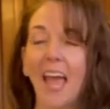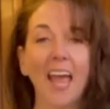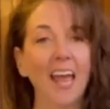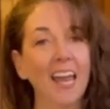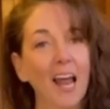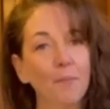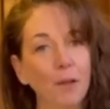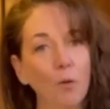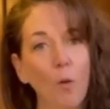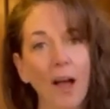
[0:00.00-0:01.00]
And I'm
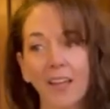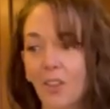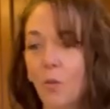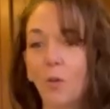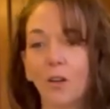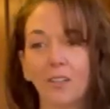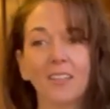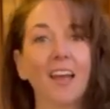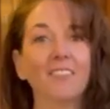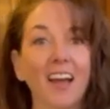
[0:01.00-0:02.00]
like, why in the world
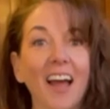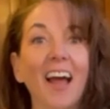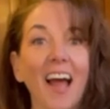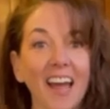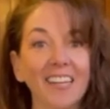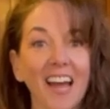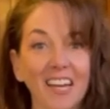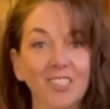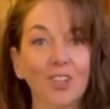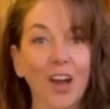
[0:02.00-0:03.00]
have I
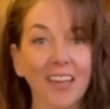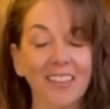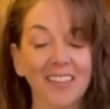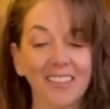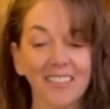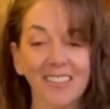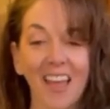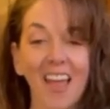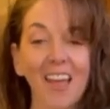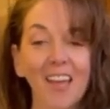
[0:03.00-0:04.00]
not tried these?
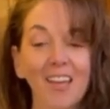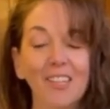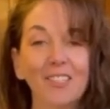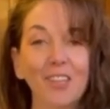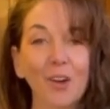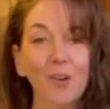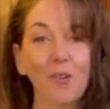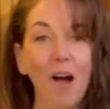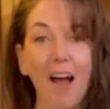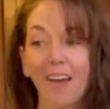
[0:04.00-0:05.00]

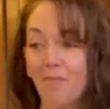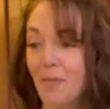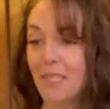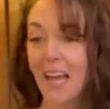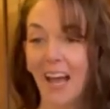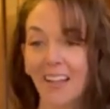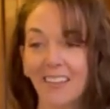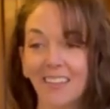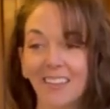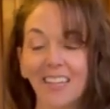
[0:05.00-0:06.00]
So I've been
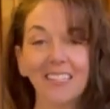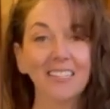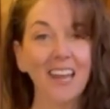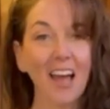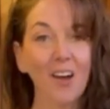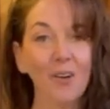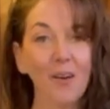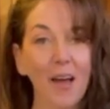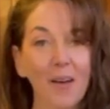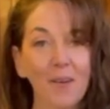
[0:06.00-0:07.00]
tackling these now,
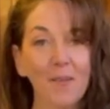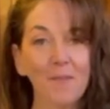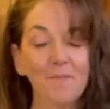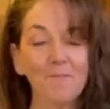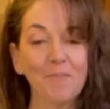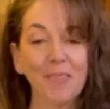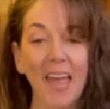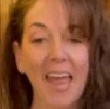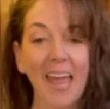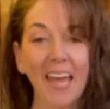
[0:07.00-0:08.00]
um,
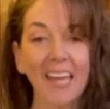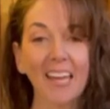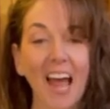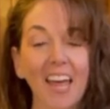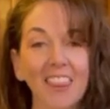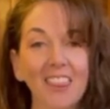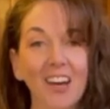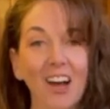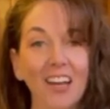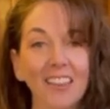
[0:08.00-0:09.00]
and I
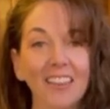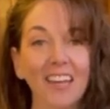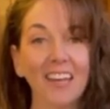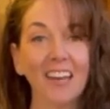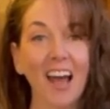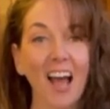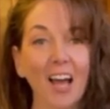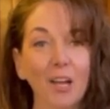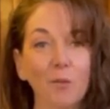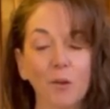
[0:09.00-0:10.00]
thought that
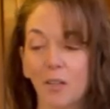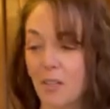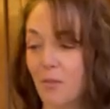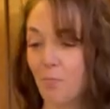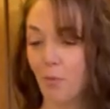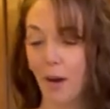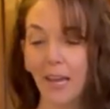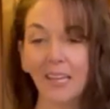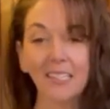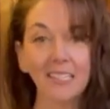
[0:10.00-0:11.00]
I would
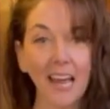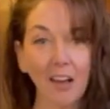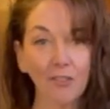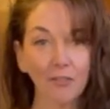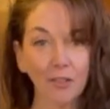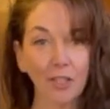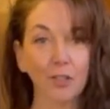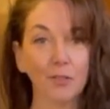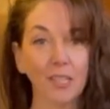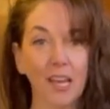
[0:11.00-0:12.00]
break it down for
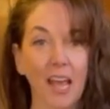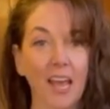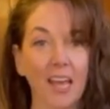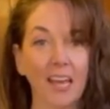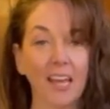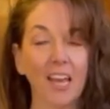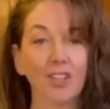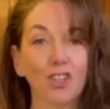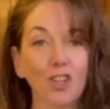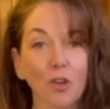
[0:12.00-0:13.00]
you today and
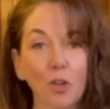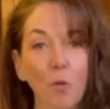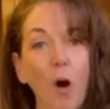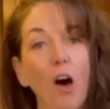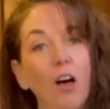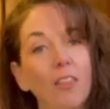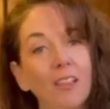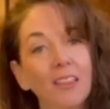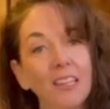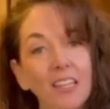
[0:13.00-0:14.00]
show you all the
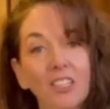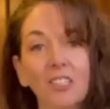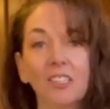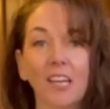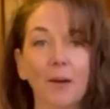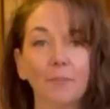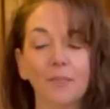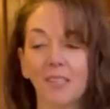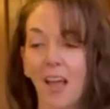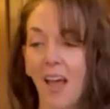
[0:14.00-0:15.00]
little steps